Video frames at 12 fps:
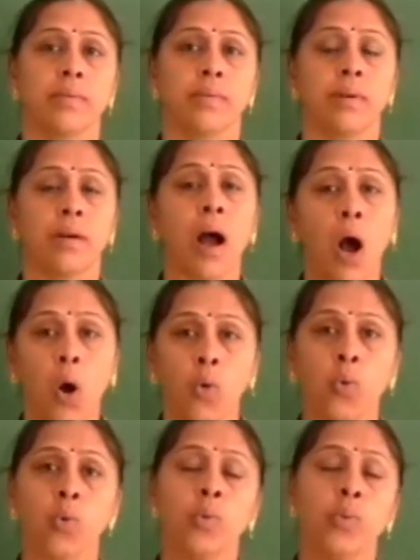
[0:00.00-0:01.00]

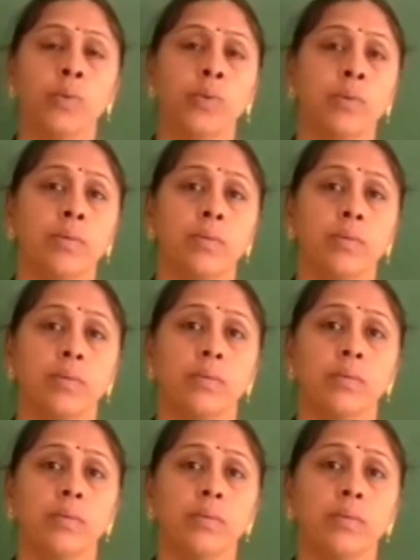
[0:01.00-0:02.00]

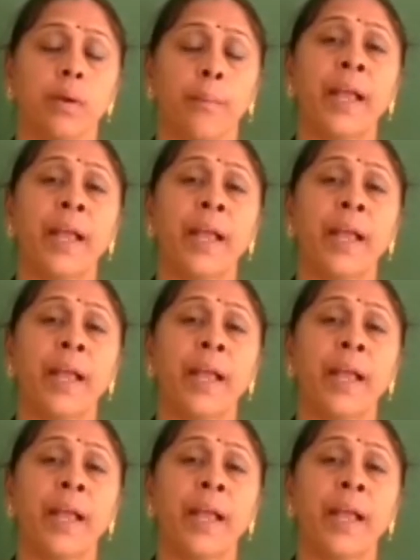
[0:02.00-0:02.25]
How?